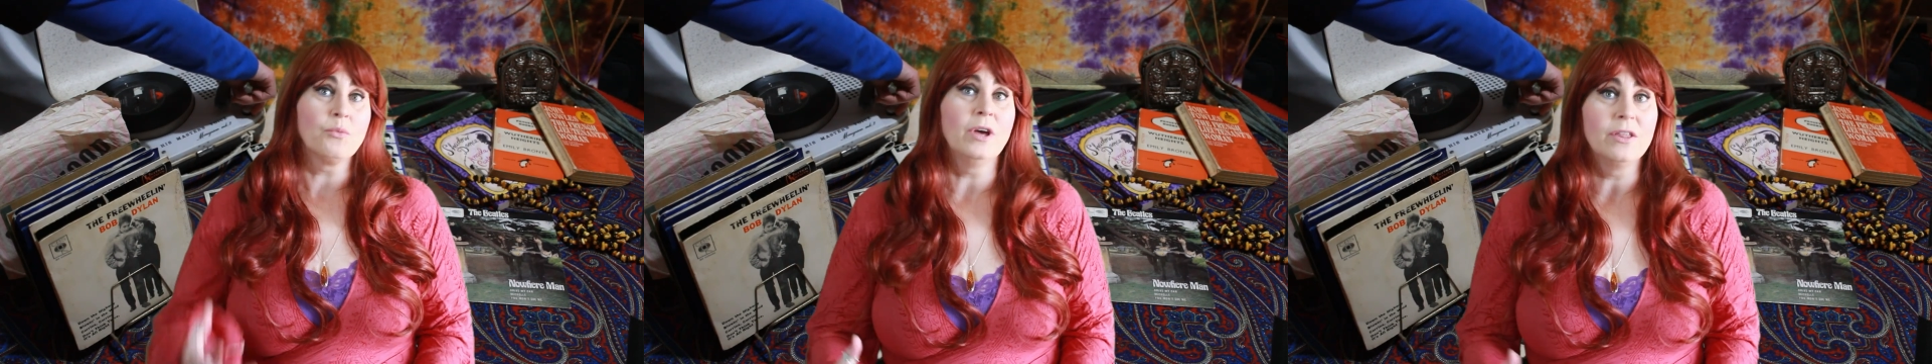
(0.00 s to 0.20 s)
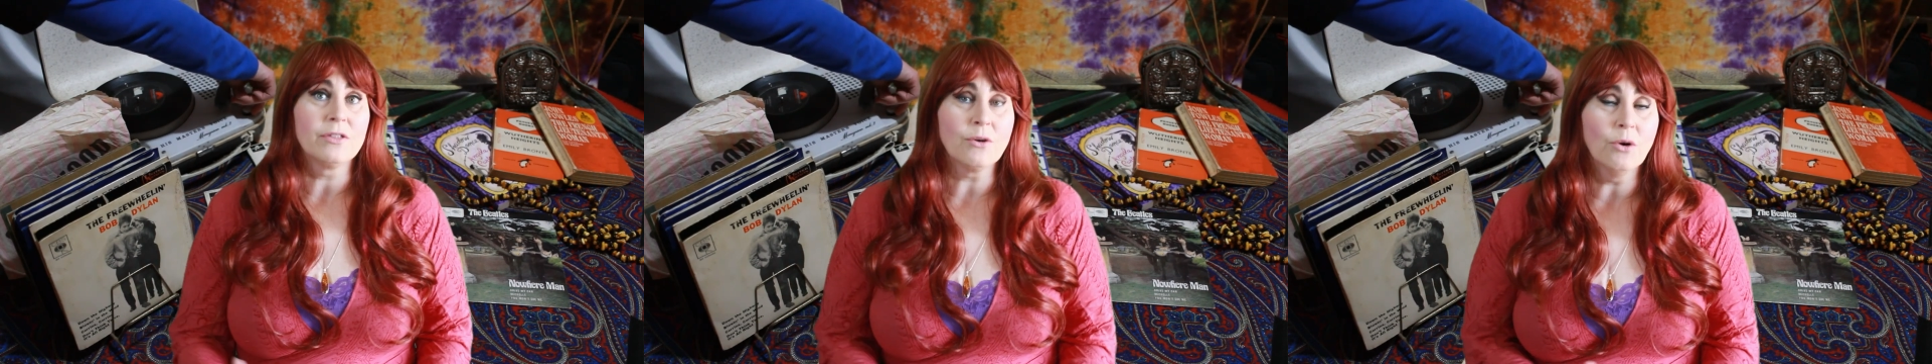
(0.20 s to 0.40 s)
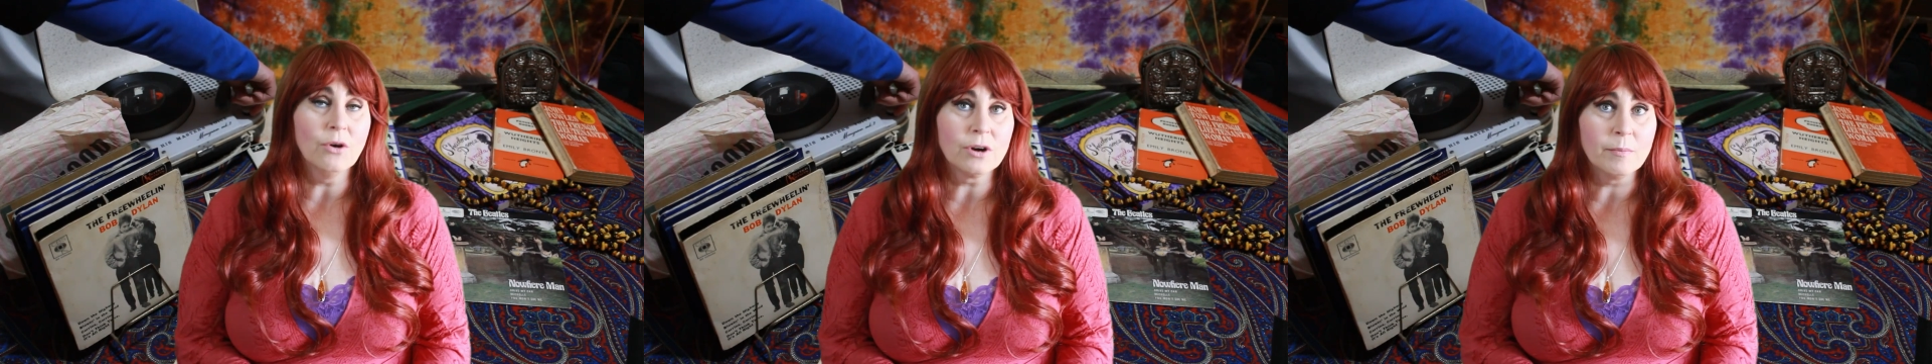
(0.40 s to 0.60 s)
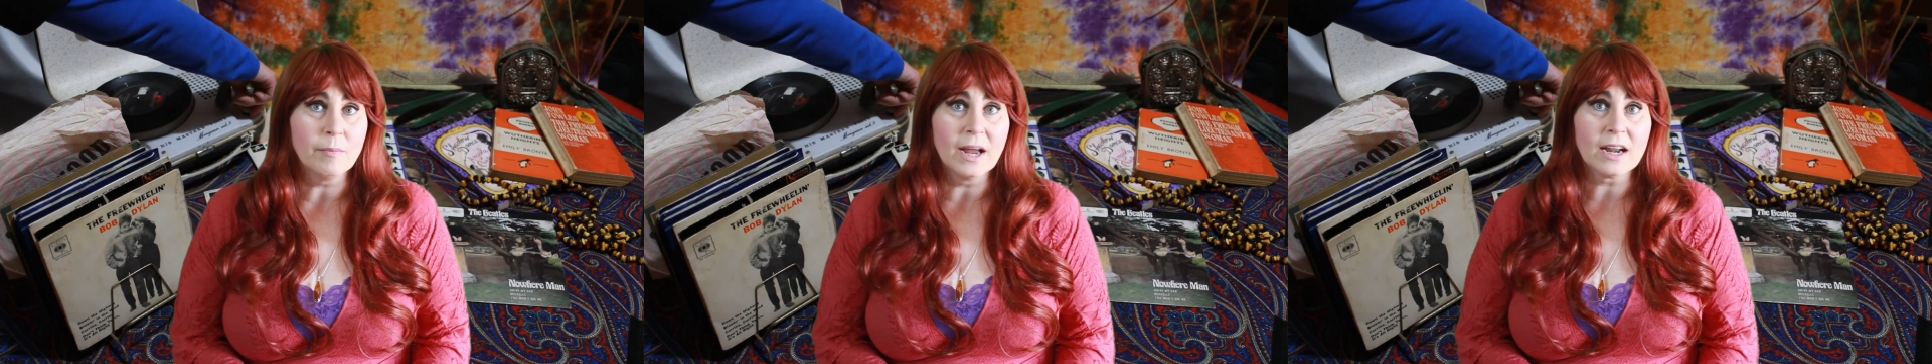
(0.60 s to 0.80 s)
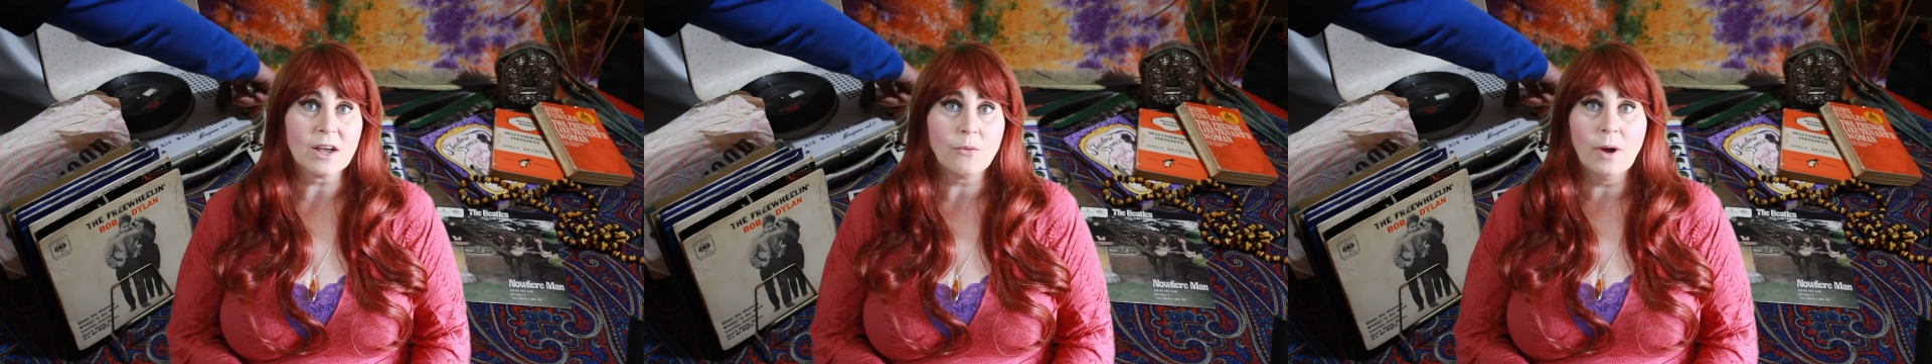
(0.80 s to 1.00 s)
with
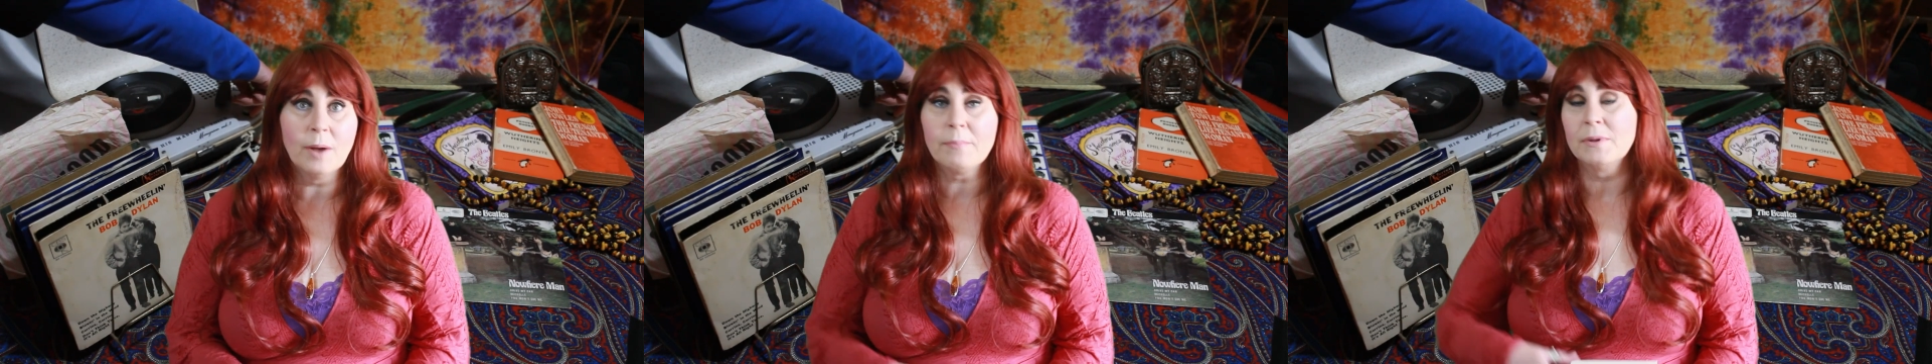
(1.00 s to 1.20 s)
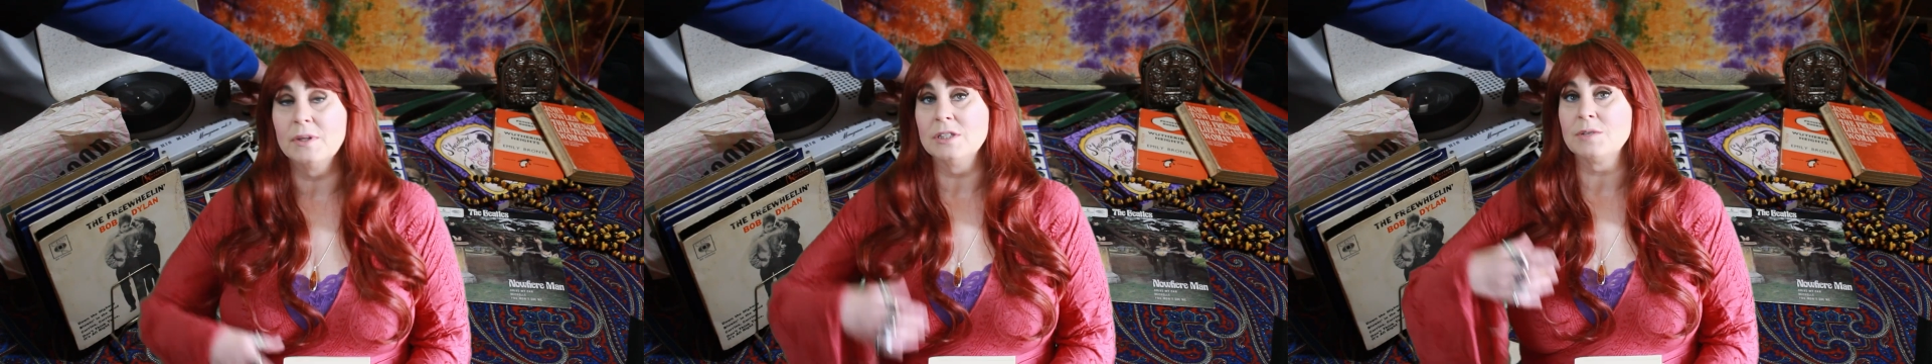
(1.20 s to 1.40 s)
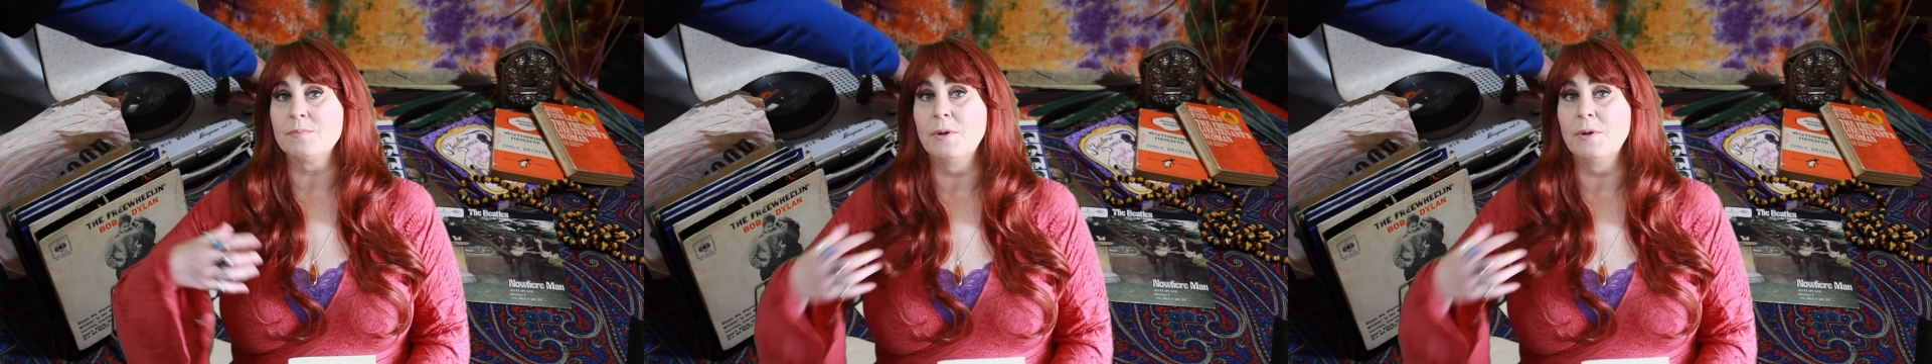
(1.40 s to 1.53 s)
automatic weapons,